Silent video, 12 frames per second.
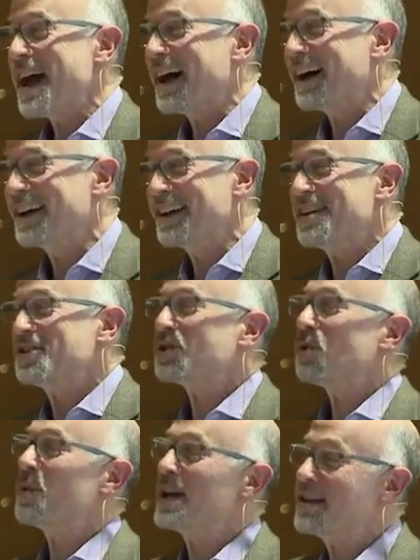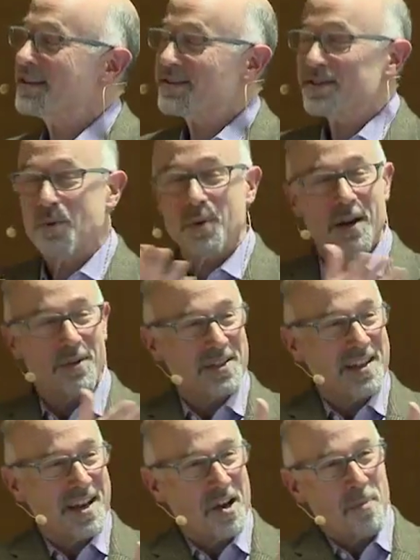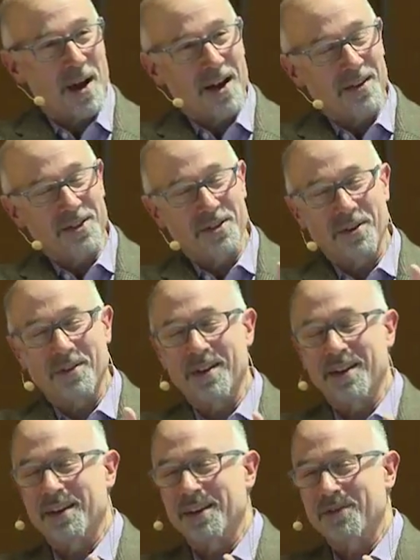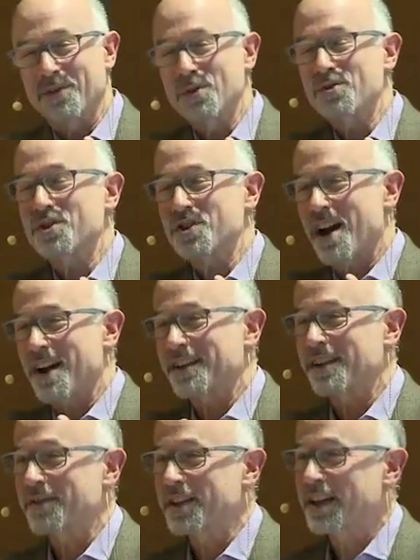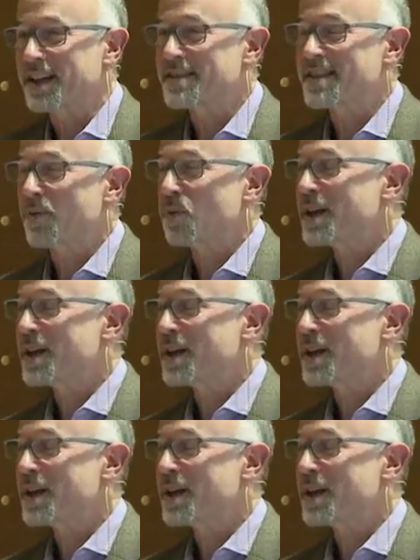Uh, so we, so what I was saying about you know uh, Future Shock and everything is that